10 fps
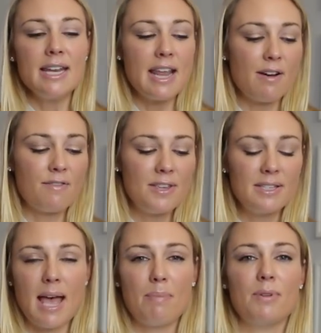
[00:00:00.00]
Now, if
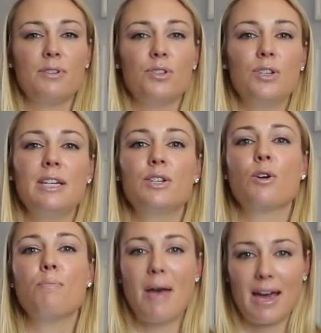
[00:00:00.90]
this happens, you need to
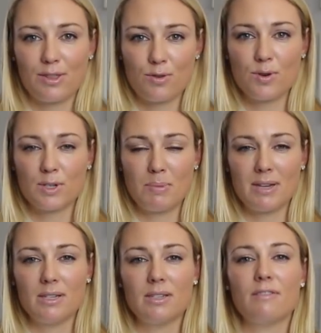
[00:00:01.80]
go back through your
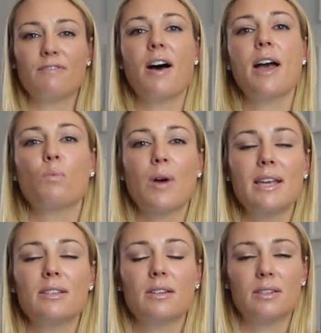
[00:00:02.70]
expenses and find
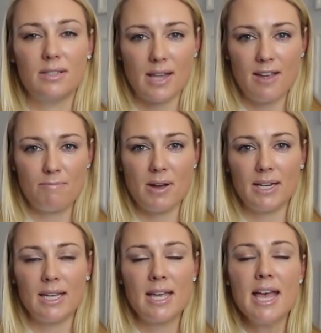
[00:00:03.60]
ways to save
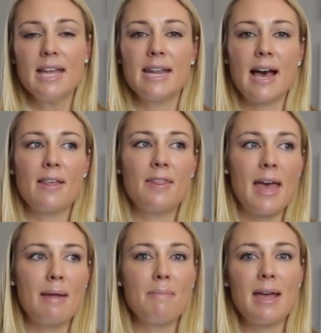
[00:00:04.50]
money. Now,
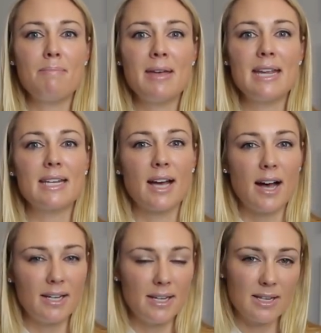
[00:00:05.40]
that may mean
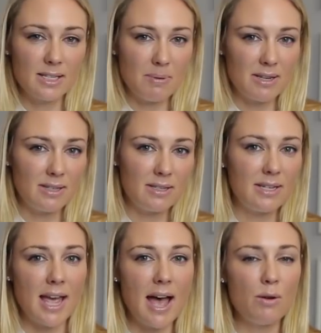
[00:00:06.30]
cutting expenses
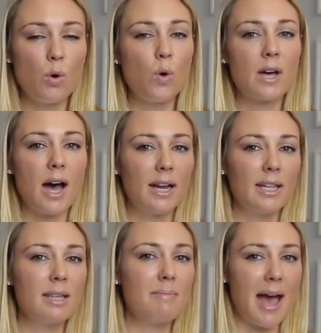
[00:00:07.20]
down or
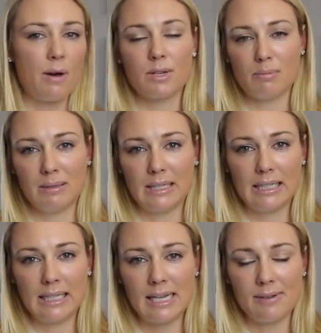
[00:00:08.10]
cutting them out
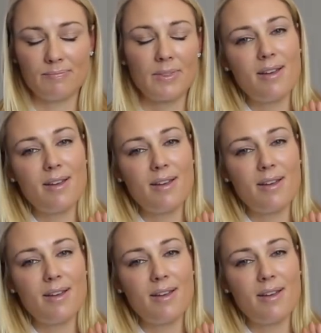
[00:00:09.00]
completely.